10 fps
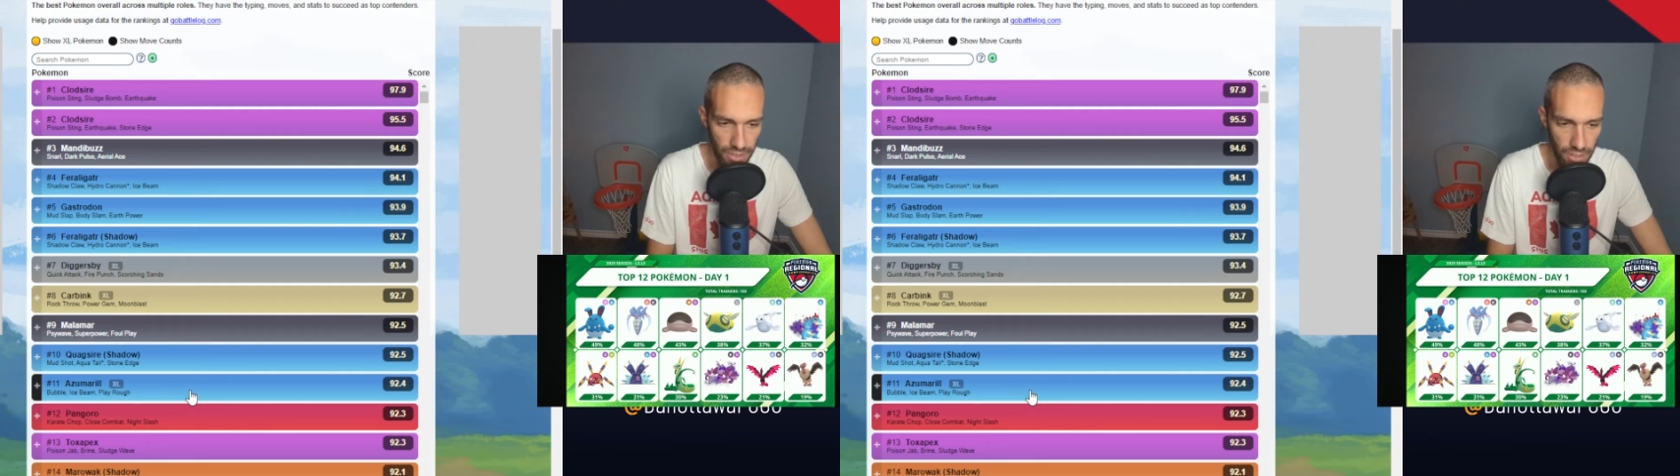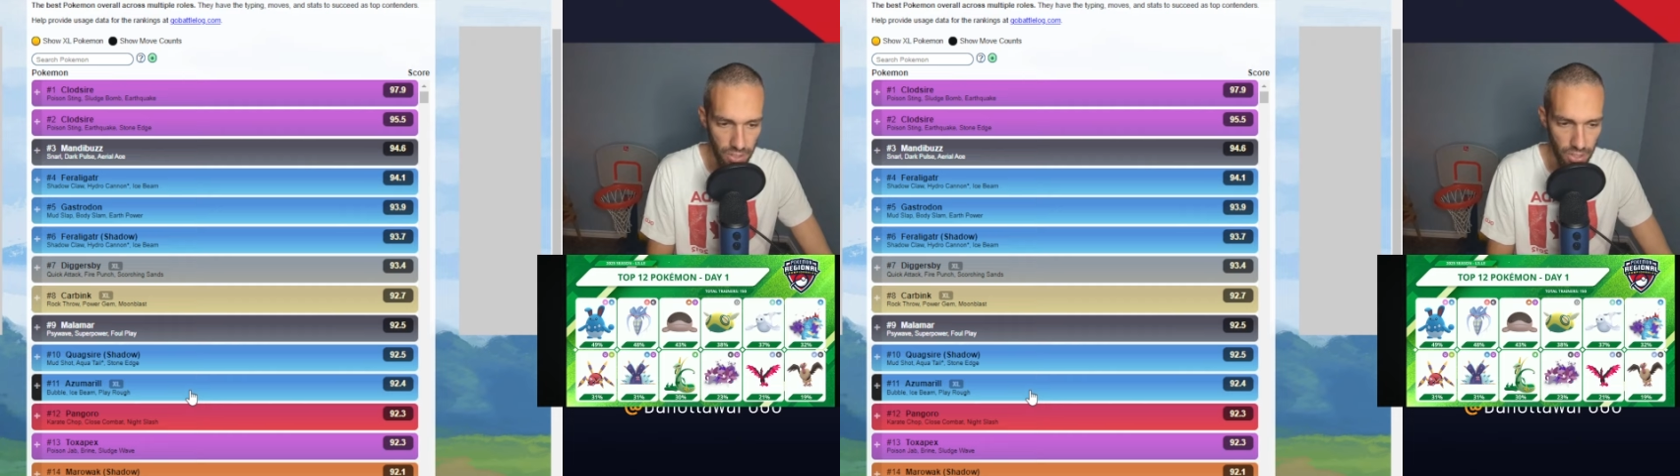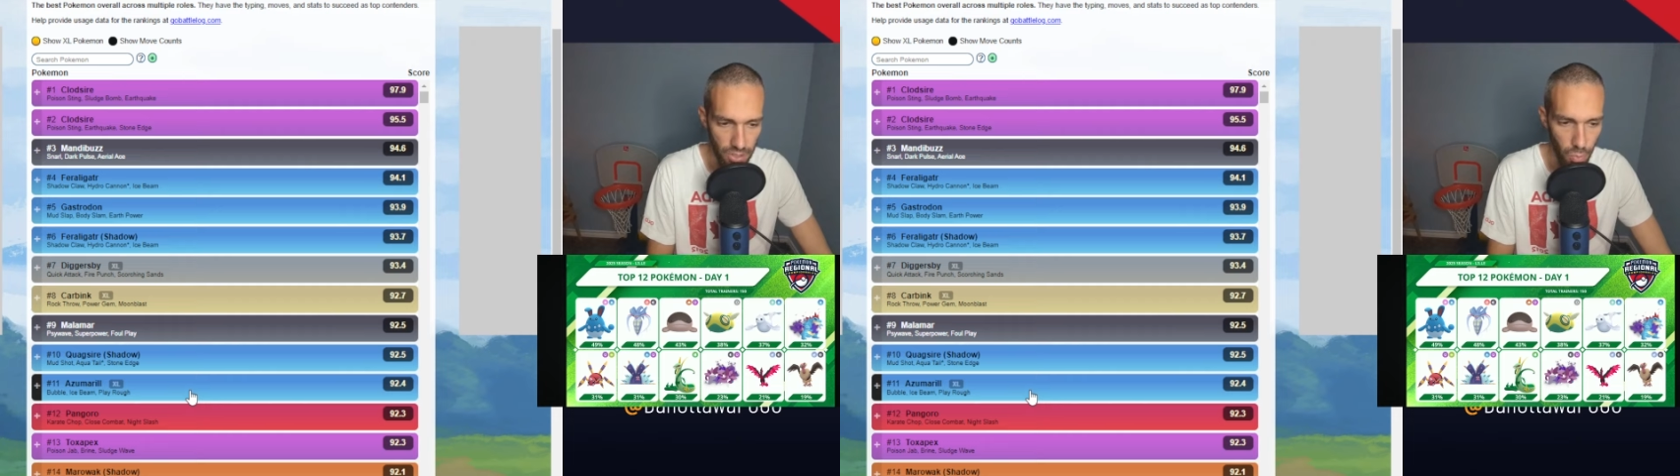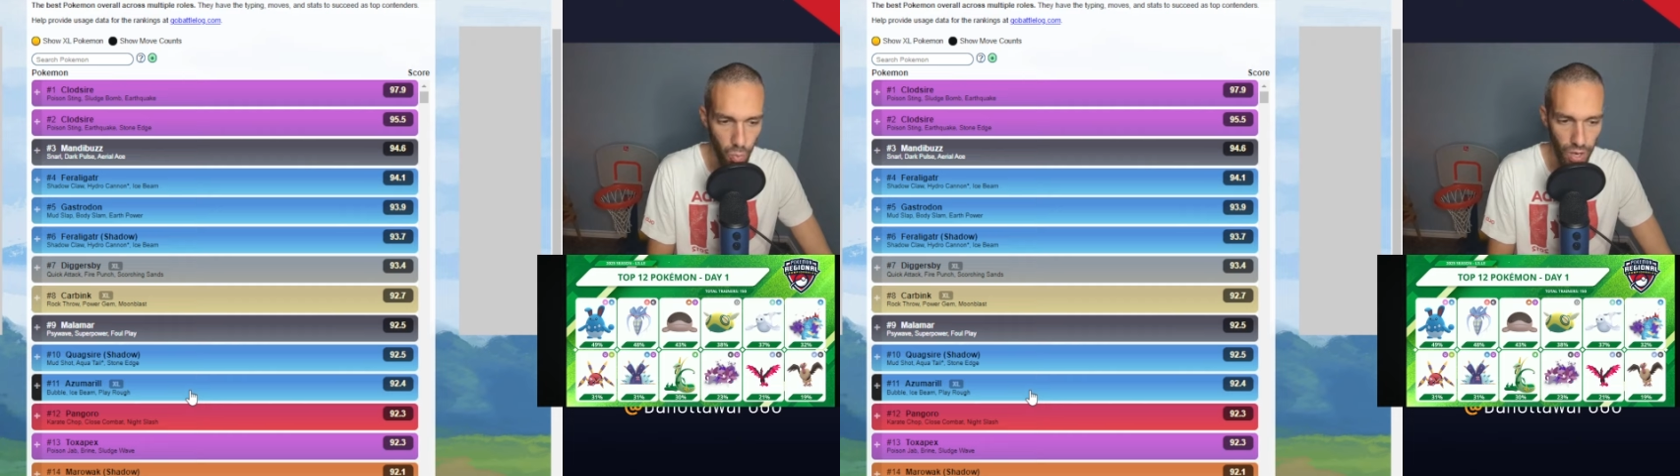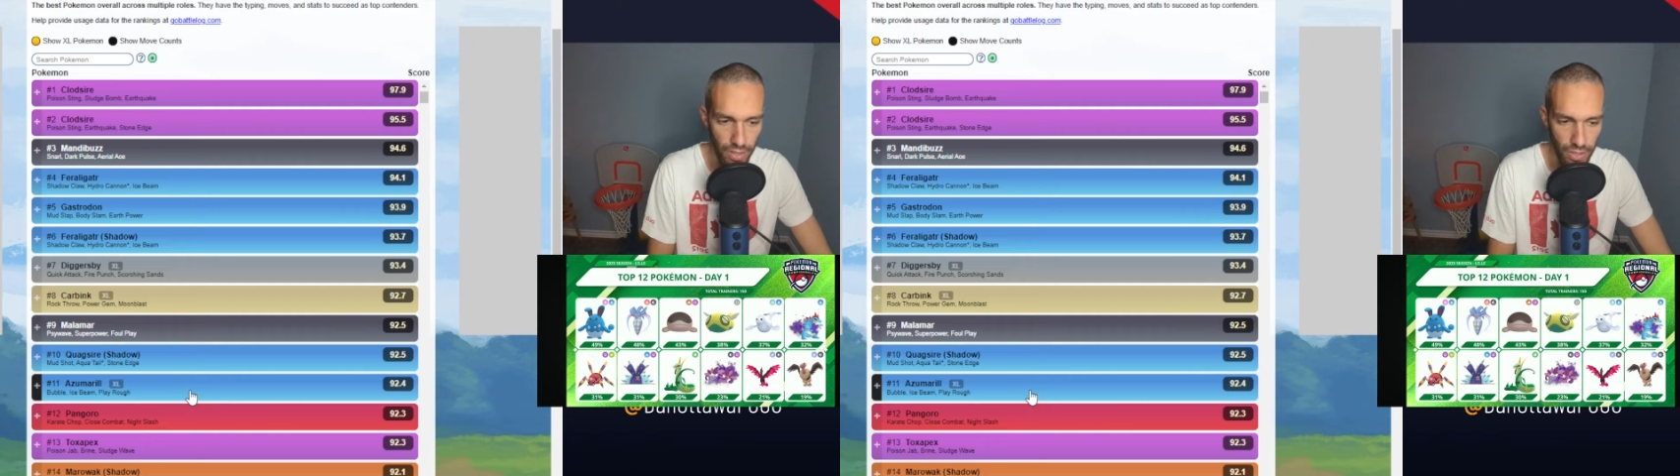to you
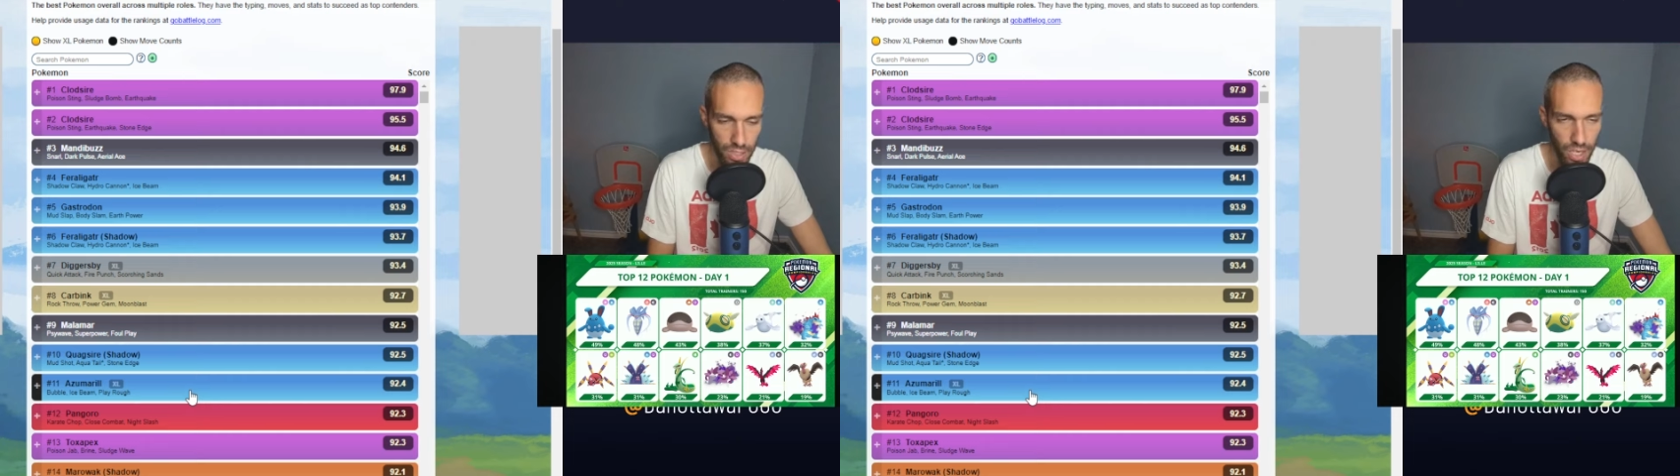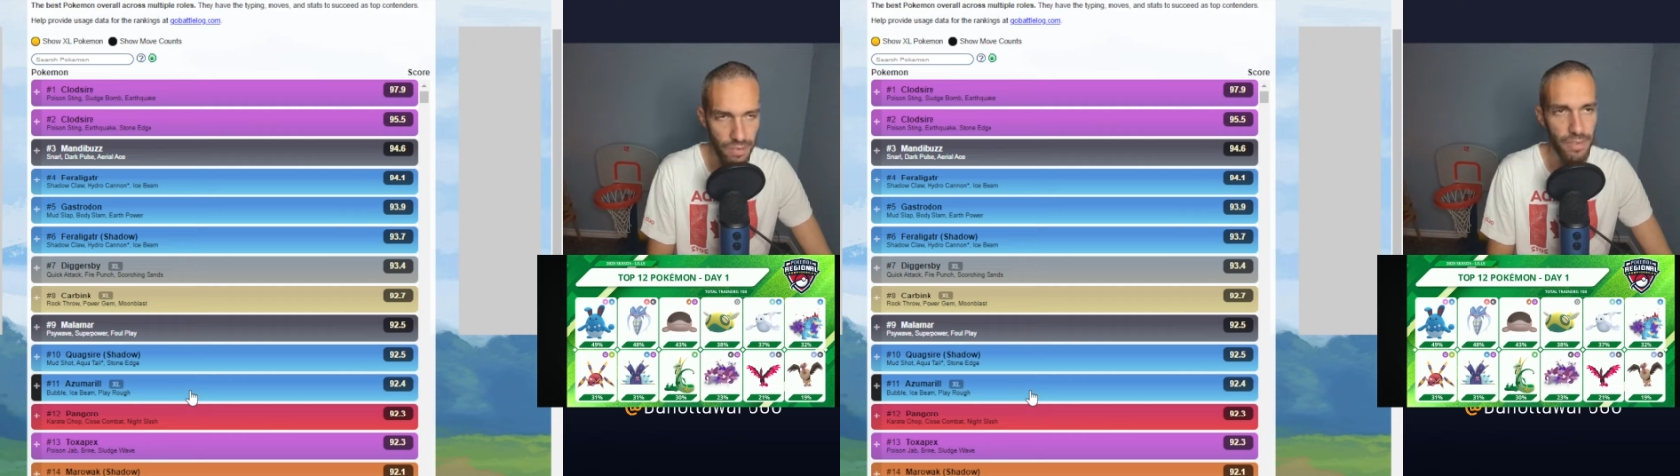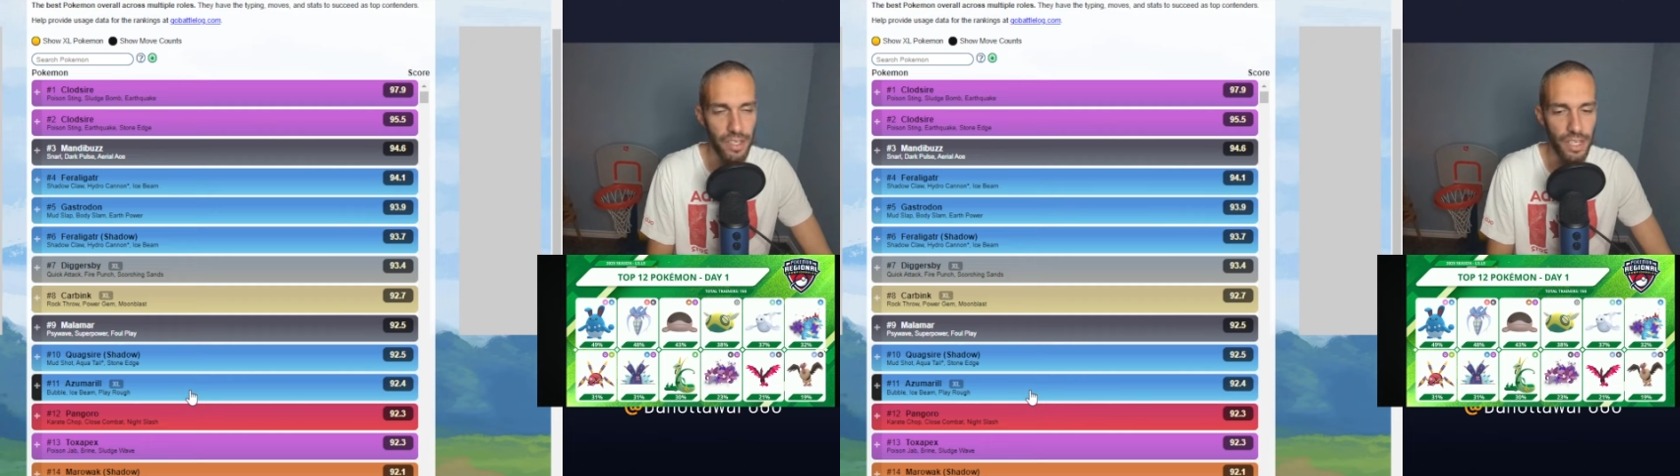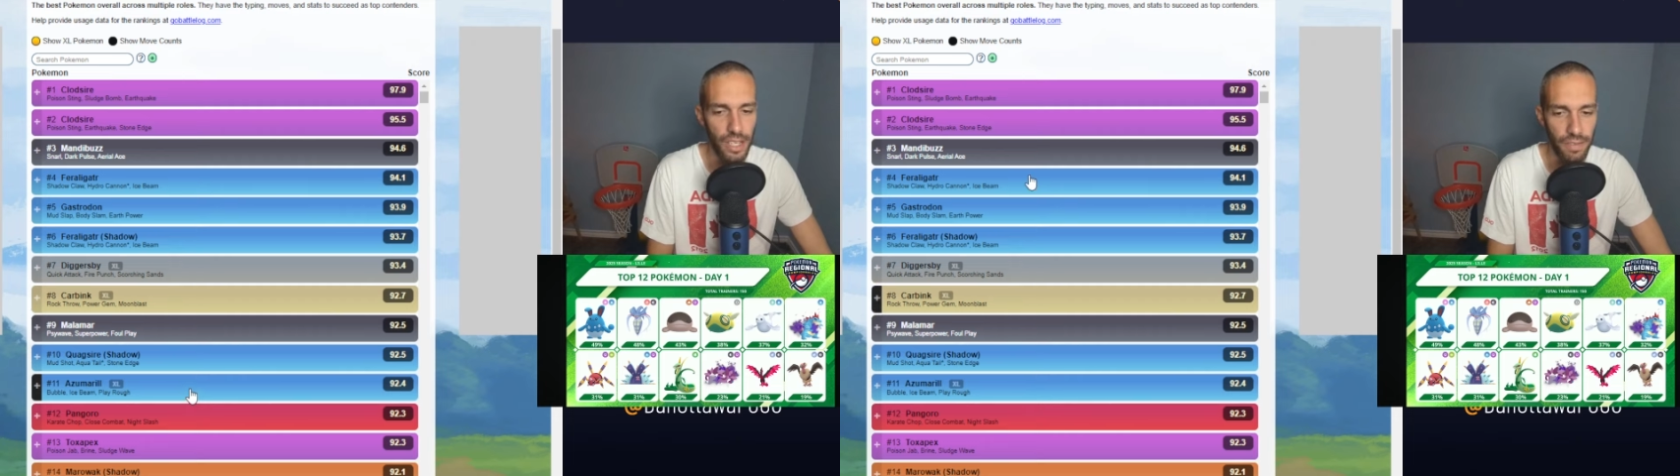why they're in the top 15.